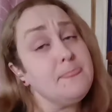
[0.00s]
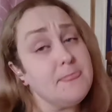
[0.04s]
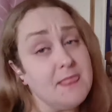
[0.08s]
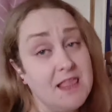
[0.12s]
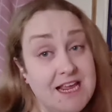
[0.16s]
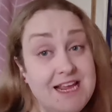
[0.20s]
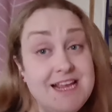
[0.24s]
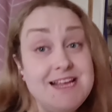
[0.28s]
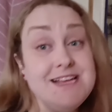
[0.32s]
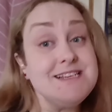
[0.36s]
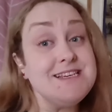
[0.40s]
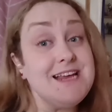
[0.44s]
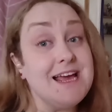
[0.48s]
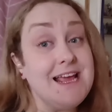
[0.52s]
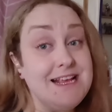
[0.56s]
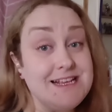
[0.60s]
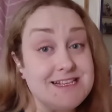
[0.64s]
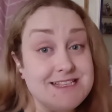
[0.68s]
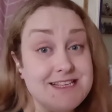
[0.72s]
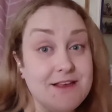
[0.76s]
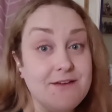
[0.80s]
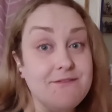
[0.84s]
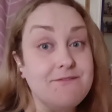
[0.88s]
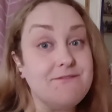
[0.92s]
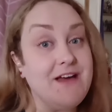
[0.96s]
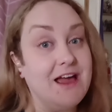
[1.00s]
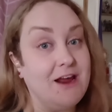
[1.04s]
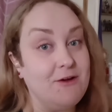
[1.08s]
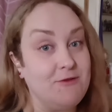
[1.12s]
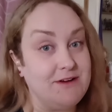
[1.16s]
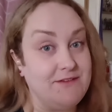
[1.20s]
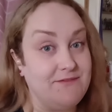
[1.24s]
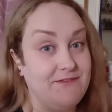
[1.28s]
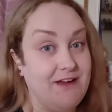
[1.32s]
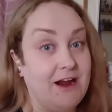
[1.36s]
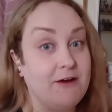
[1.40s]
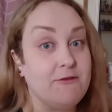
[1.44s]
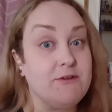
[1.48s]
he takes it very,
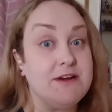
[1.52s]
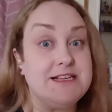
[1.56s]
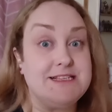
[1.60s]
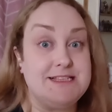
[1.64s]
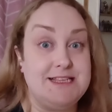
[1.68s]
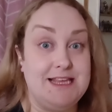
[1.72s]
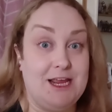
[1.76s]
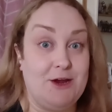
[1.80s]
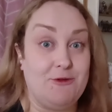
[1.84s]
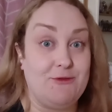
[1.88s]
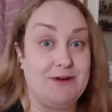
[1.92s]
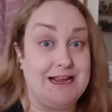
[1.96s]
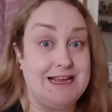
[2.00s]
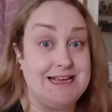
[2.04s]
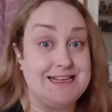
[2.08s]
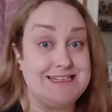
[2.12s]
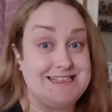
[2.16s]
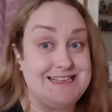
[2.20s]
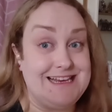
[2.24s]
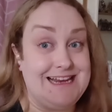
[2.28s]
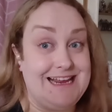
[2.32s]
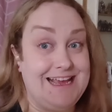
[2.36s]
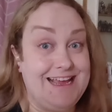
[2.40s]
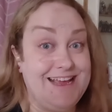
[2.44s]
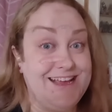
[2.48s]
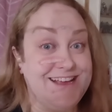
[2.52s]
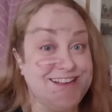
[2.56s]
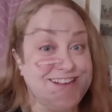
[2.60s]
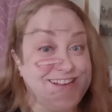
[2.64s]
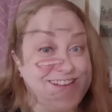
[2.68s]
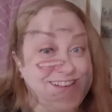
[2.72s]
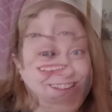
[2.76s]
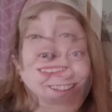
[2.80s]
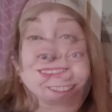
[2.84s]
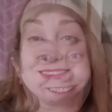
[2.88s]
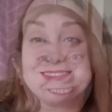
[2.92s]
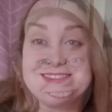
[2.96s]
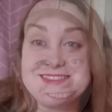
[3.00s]
very seriously.
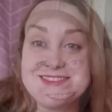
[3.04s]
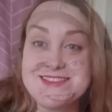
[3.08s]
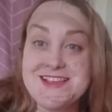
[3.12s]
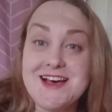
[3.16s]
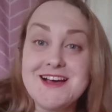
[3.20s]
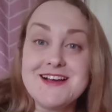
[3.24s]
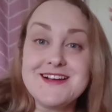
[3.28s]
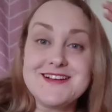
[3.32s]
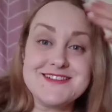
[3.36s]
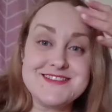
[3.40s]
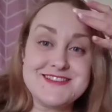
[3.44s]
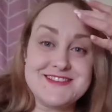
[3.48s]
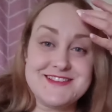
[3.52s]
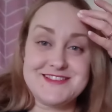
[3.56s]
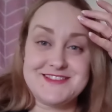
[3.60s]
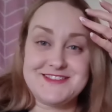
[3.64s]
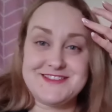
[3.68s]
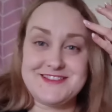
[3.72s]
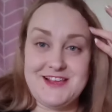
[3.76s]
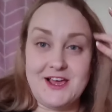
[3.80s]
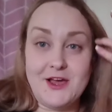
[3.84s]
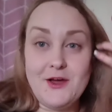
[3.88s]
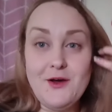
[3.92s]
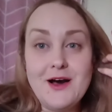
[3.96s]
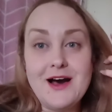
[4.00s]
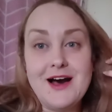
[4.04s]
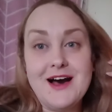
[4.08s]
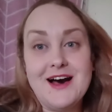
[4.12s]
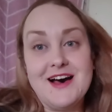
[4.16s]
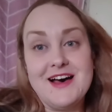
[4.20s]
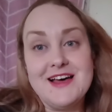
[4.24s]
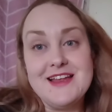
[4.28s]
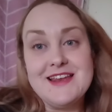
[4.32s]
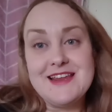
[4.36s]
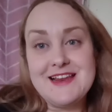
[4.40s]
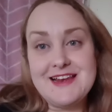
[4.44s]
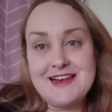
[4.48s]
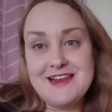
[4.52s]
It sucks so
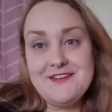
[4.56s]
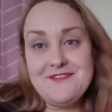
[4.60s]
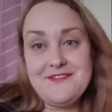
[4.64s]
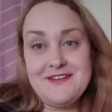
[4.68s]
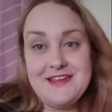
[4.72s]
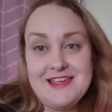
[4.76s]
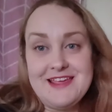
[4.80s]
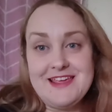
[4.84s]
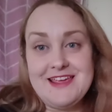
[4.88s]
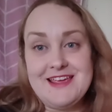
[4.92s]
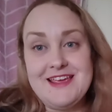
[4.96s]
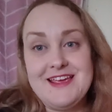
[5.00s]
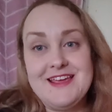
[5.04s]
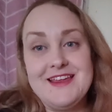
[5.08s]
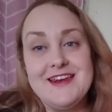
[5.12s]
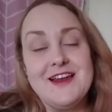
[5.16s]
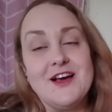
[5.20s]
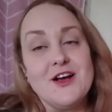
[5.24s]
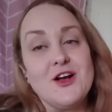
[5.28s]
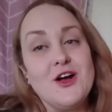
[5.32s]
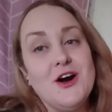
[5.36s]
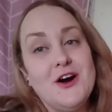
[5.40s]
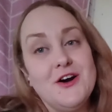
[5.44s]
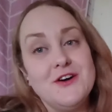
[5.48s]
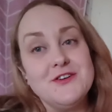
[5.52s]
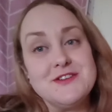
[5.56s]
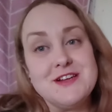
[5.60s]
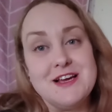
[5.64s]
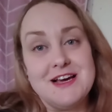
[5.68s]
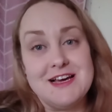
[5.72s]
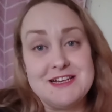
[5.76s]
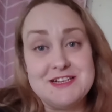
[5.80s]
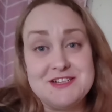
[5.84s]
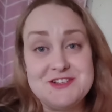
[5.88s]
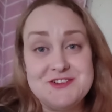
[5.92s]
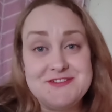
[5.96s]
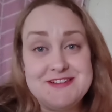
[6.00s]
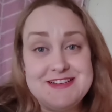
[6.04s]
hard living in a cold
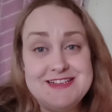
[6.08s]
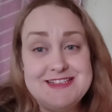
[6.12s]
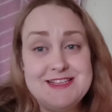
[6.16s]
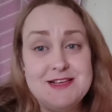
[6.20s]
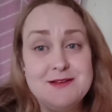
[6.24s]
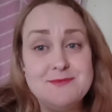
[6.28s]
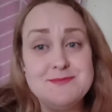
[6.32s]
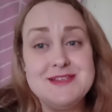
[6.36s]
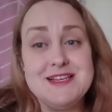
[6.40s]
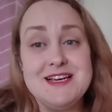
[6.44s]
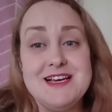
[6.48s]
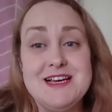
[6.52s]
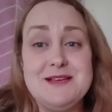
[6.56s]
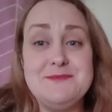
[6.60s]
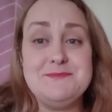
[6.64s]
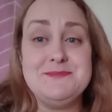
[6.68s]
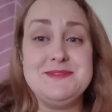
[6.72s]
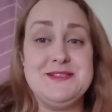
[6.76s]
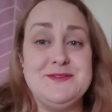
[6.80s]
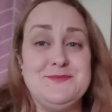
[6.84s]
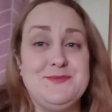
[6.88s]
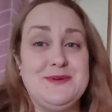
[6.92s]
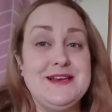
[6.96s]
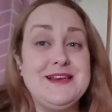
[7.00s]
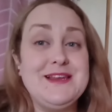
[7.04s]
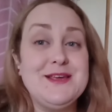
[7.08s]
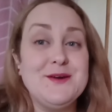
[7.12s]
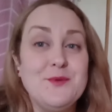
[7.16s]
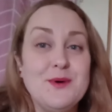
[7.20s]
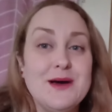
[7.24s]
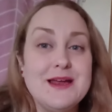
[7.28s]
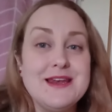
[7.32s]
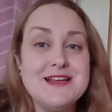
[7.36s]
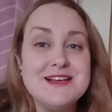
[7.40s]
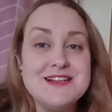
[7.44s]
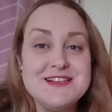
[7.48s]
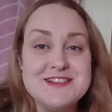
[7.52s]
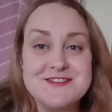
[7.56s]
country sometimes when you
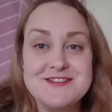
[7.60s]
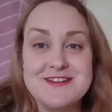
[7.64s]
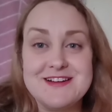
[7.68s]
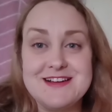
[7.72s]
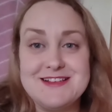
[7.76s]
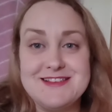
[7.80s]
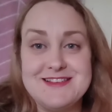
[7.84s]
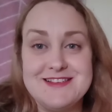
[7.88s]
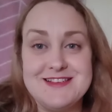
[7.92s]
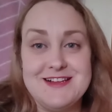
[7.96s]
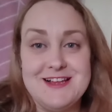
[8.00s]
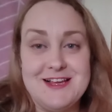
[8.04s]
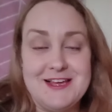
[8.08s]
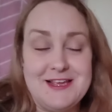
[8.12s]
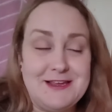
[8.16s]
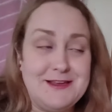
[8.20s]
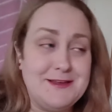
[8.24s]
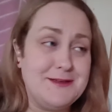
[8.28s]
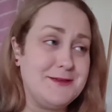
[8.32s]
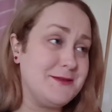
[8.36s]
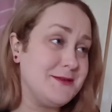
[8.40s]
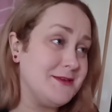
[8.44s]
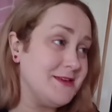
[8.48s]
want to dress like